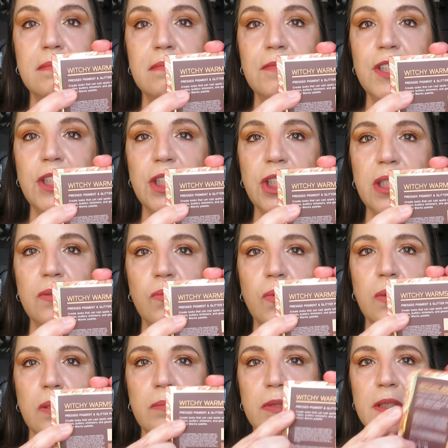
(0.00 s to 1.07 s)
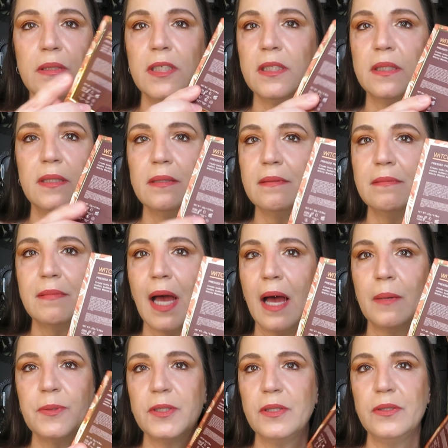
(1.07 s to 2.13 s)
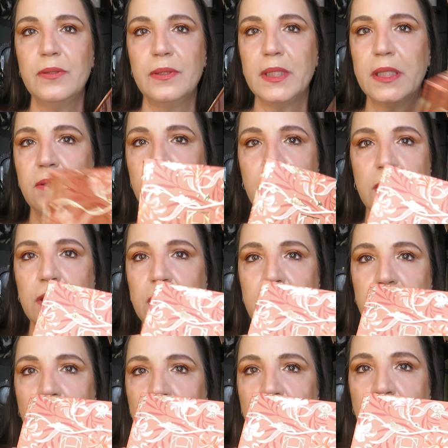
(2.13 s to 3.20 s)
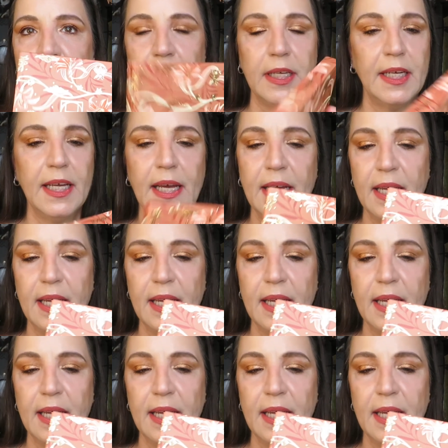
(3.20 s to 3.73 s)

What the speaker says: It's absolutely gorgeous. Love it.